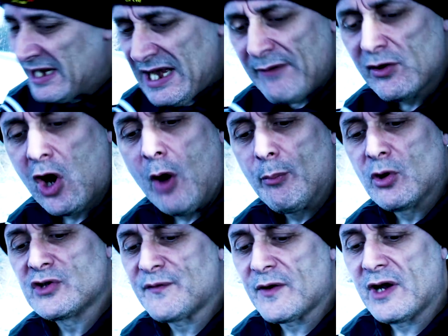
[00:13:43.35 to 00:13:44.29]
He never got
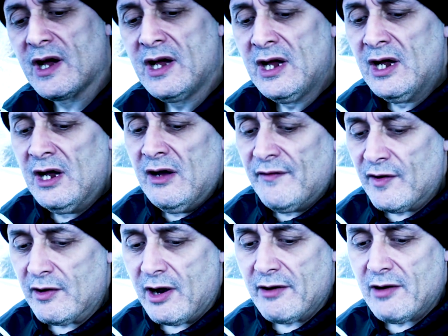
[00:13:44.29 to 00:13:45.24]
pushed for a
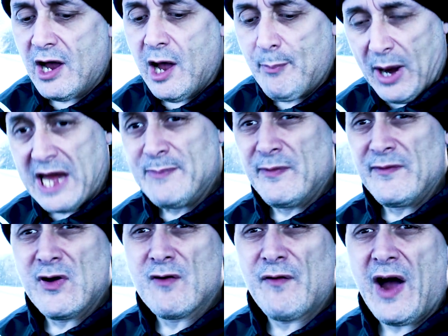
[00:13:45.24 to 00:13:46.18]
for a, a
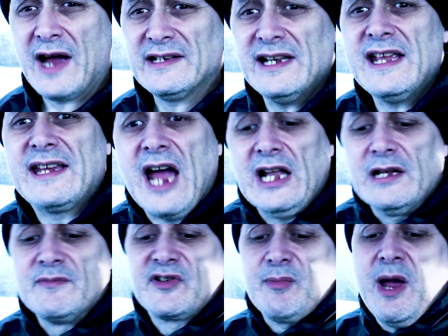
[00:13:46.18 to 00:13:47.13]
pay-per-view fight, did he,
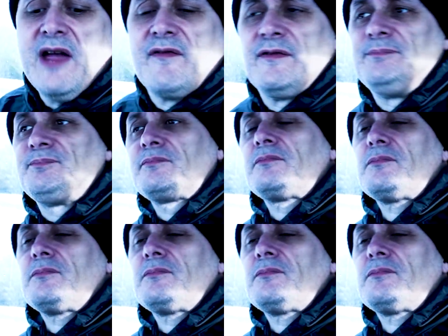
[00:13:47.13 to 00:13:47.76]
Callum Smith?